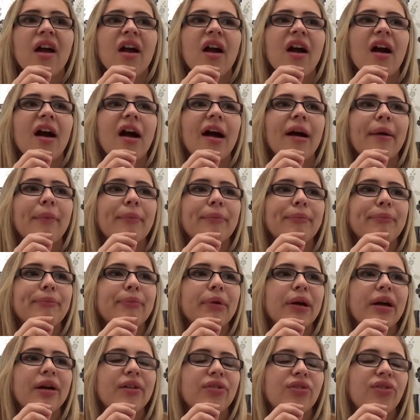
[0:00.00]

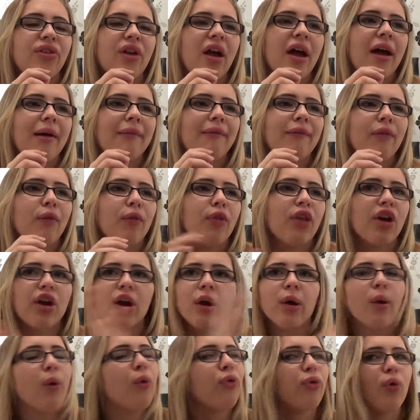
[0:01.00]
But the
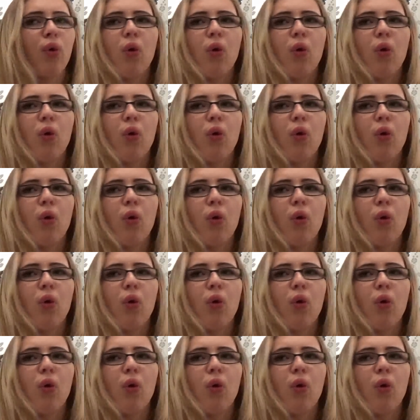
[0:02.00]
girls